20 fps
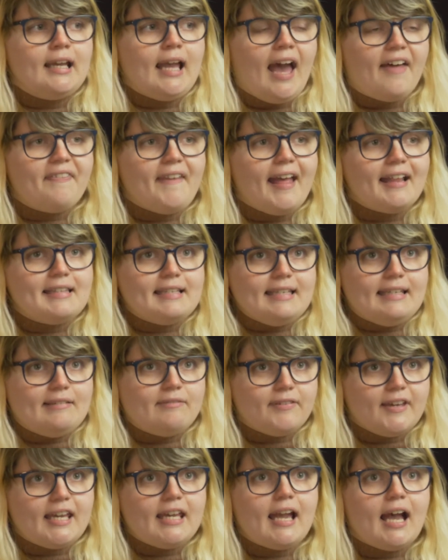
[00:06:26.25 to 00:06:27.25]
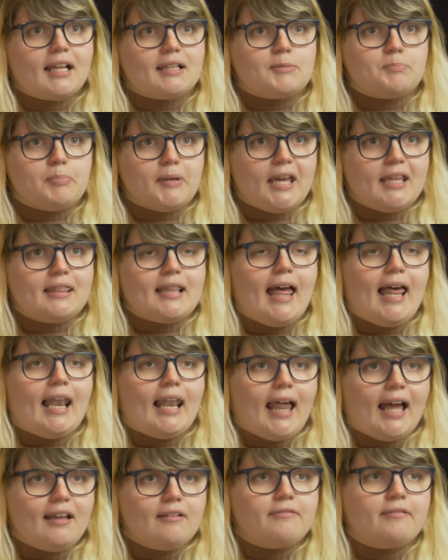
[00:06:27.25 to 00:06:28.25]
and their TV has been their
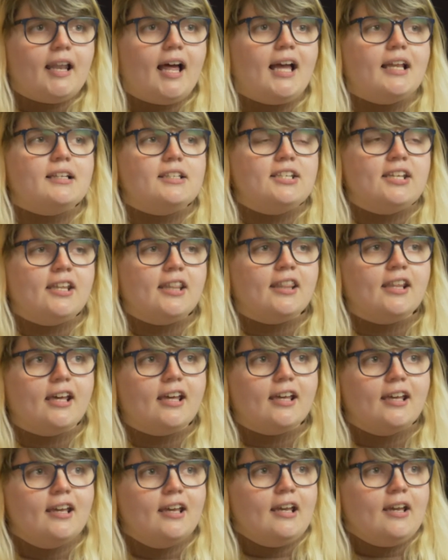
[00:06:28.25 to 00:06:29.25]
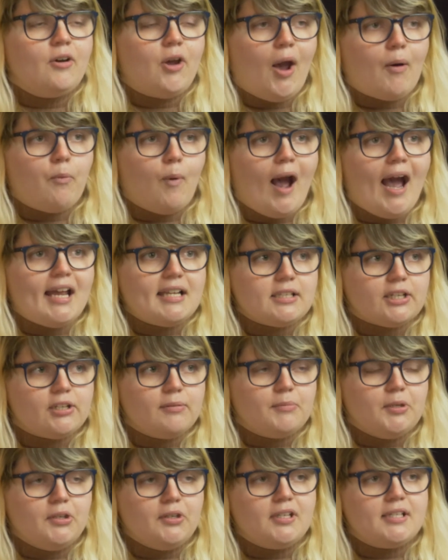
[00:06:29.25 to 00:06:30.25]
lifeline to the wider
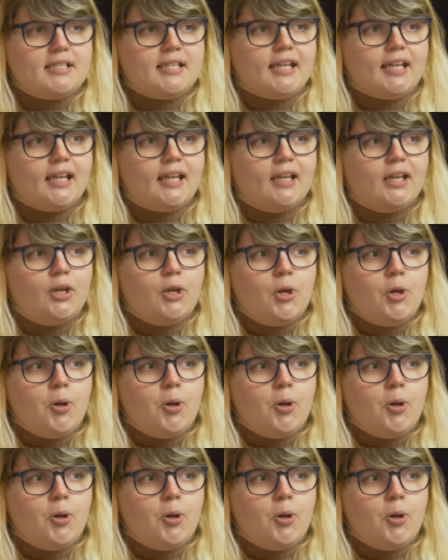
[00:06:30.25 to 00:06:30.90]
community.